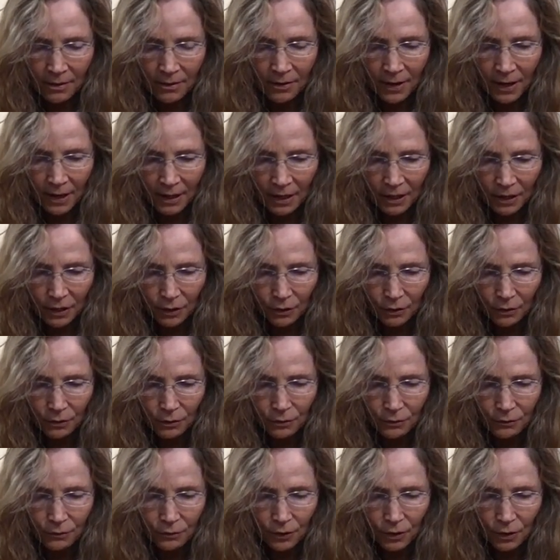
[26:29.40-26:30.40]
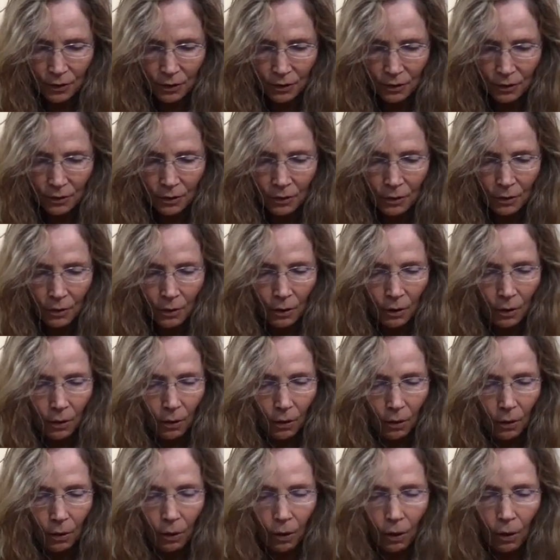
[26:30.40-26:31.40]
Thank you for
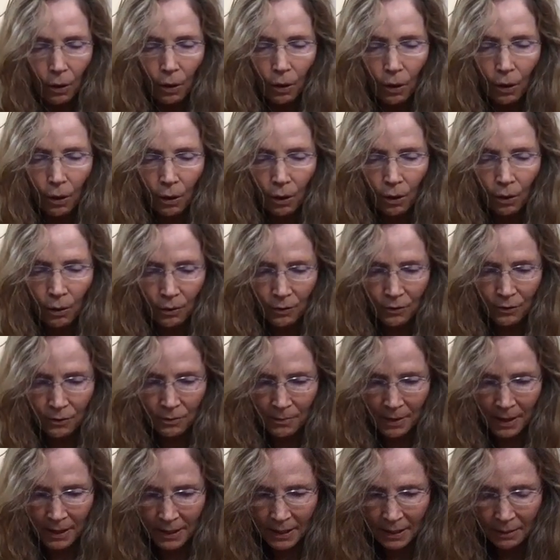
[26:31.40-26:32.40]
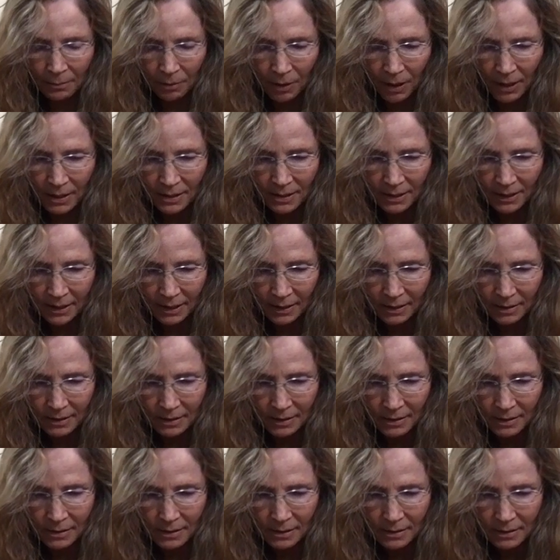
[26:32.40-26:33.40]
all the many
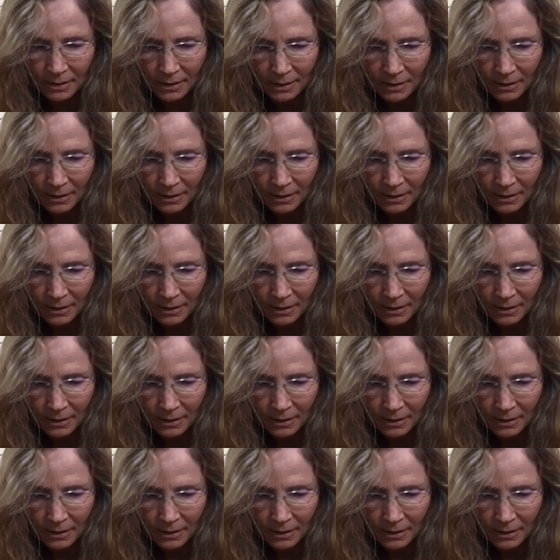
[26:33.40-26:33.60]
blessings.